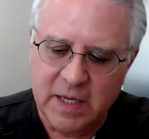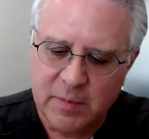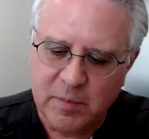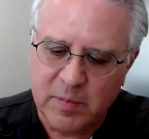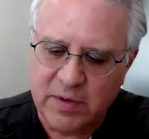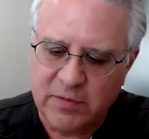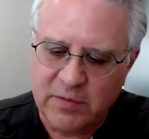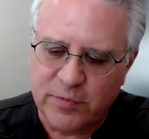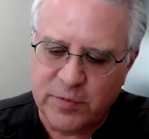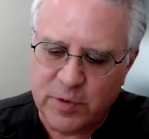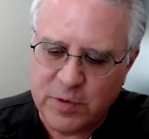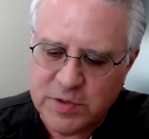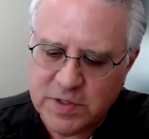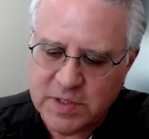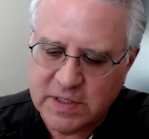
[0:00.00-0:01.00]
My
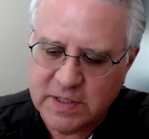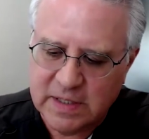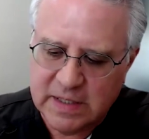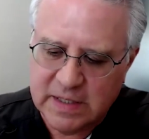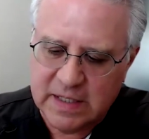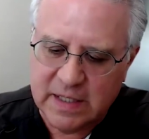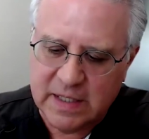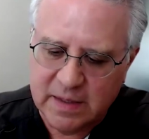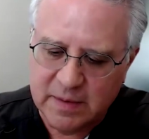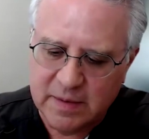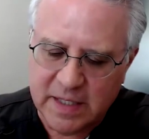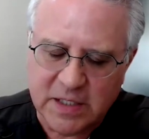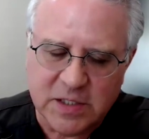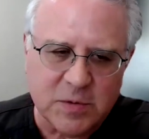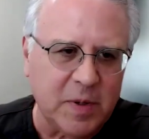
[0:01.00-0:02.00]
first
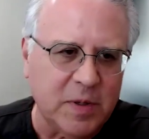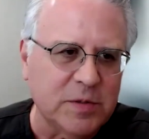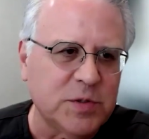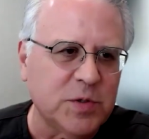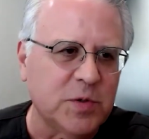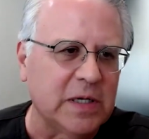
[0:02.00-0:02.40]
exposure